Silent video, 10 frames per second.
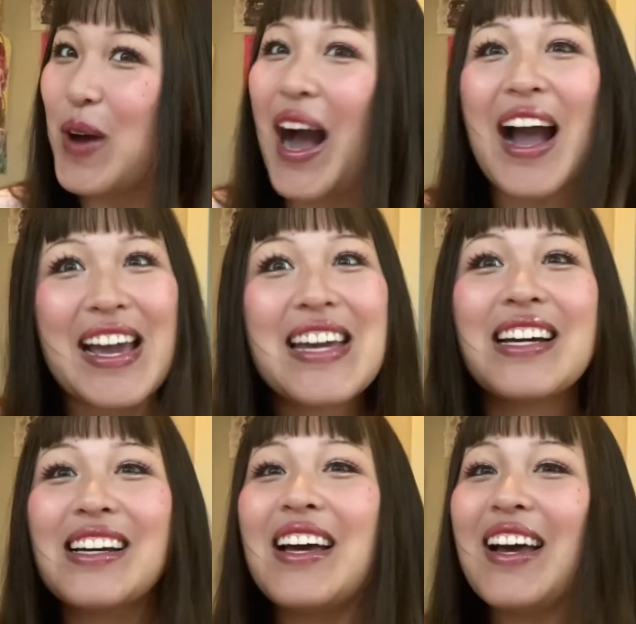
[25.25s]

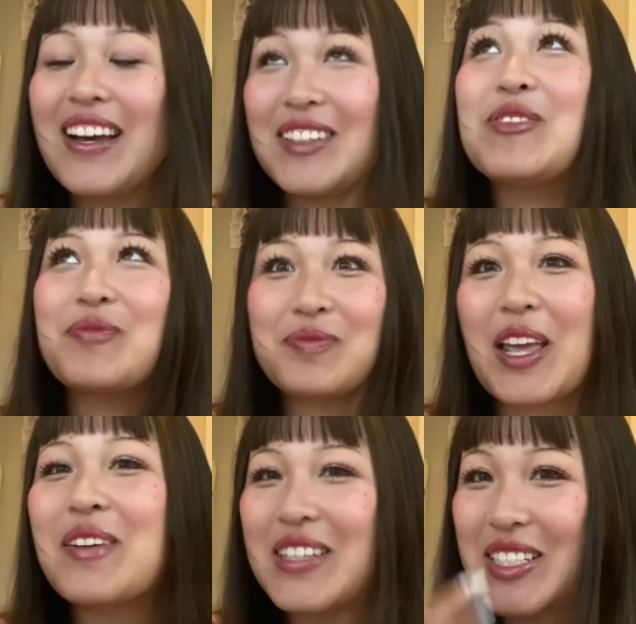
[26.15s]
I
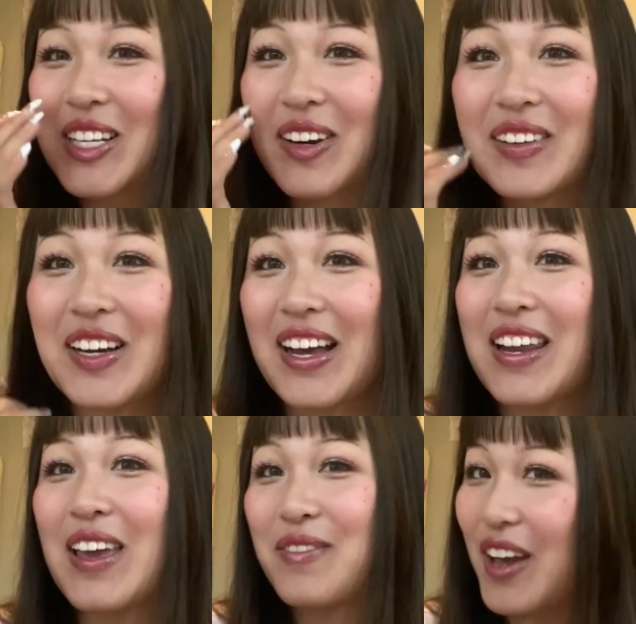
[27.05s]
it was so
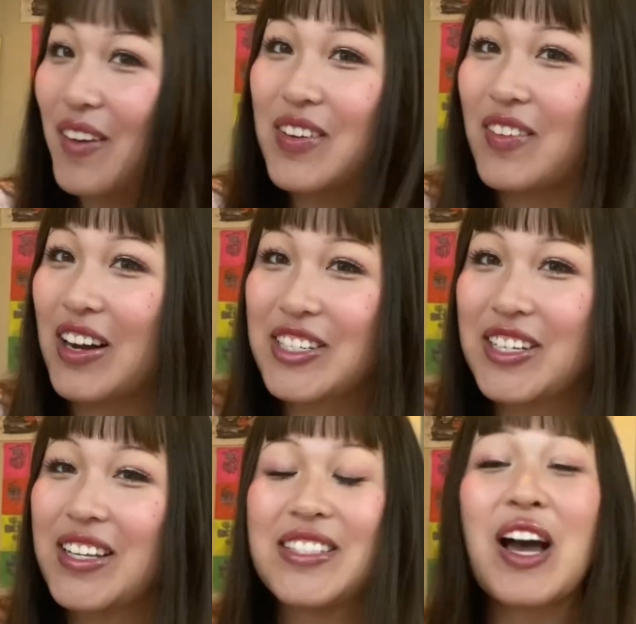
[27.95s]
good. If you haven't watched
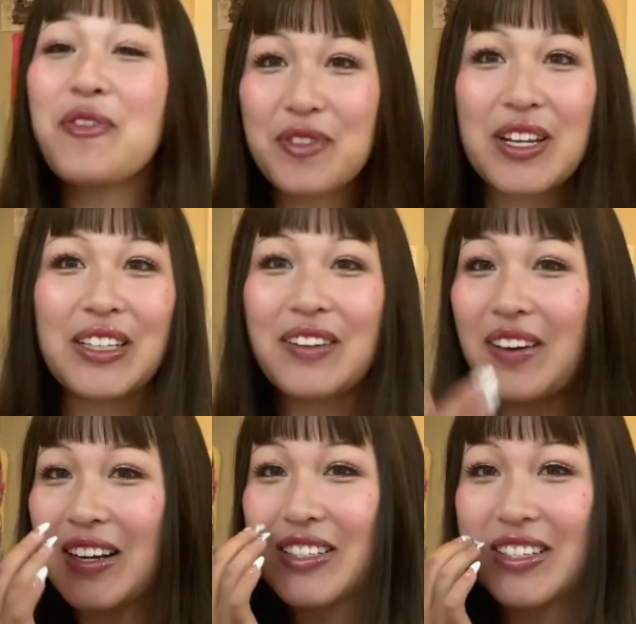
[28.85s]
it, definitely
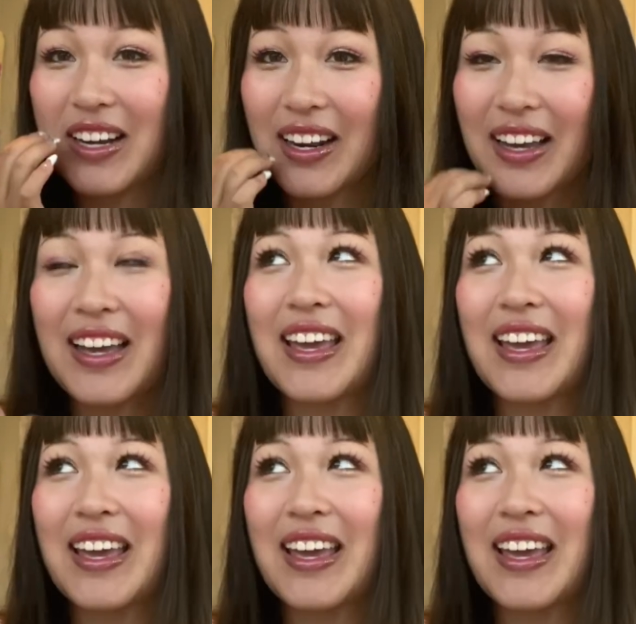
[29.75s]
watch Nana.